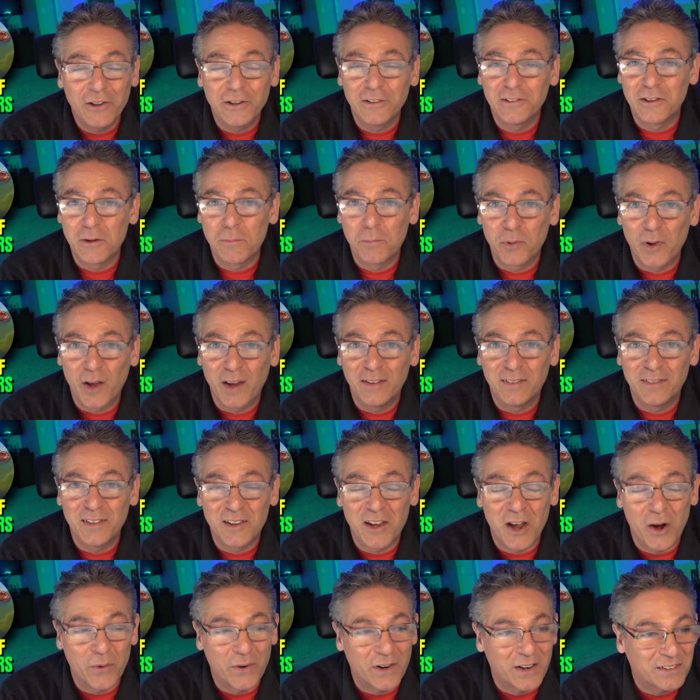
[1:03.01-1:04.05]
is the place to
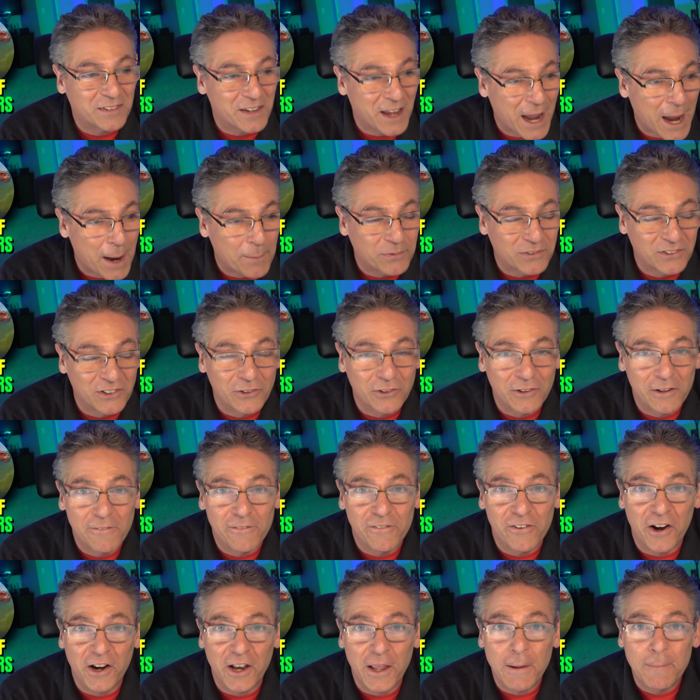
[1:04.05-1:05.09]
go. It is absolutely
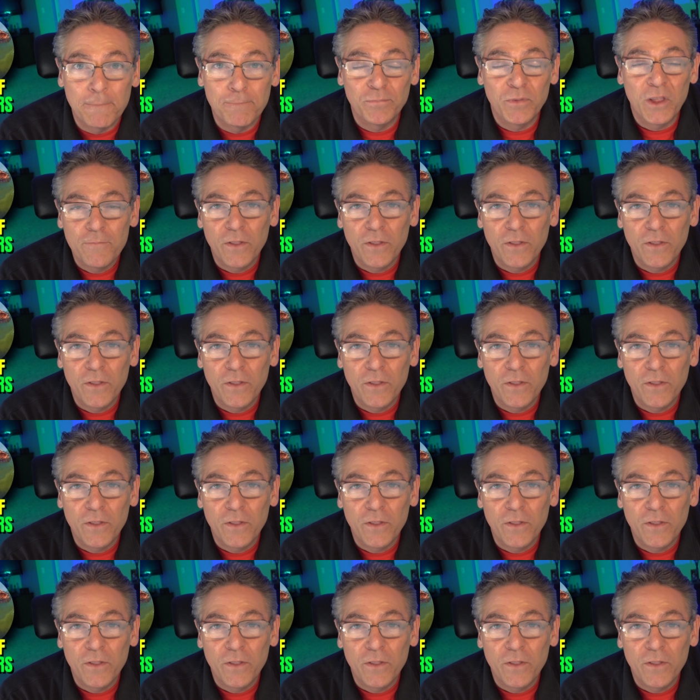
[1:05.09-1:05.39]
funny.